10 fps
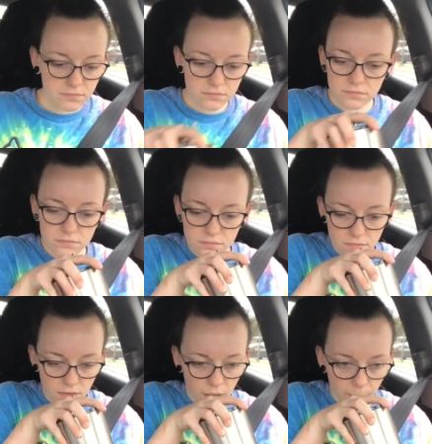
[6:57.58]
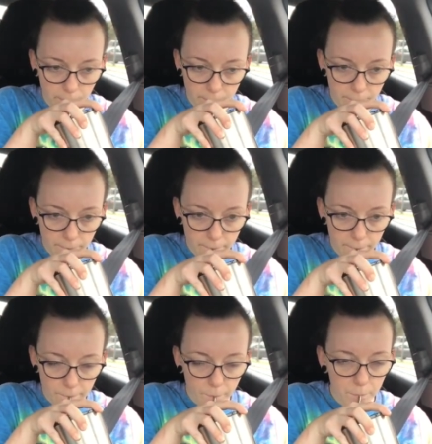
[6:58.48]

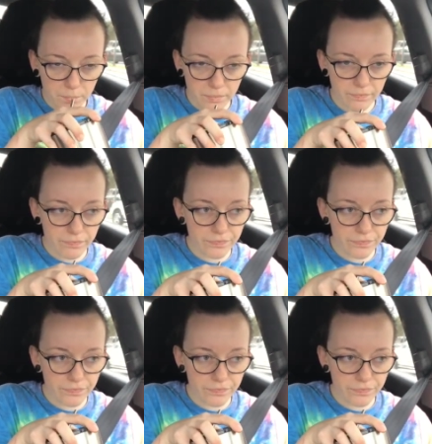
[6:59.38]
(silence)